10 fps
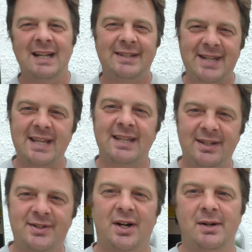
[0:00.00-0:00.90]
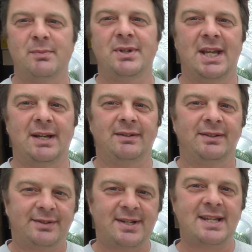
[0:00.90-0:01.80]
Take your time with it.
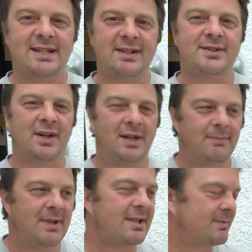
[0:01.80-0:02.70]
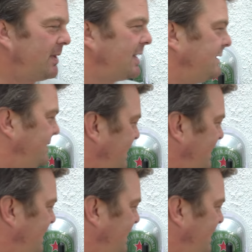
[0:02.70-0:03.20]
Take your time. That's my,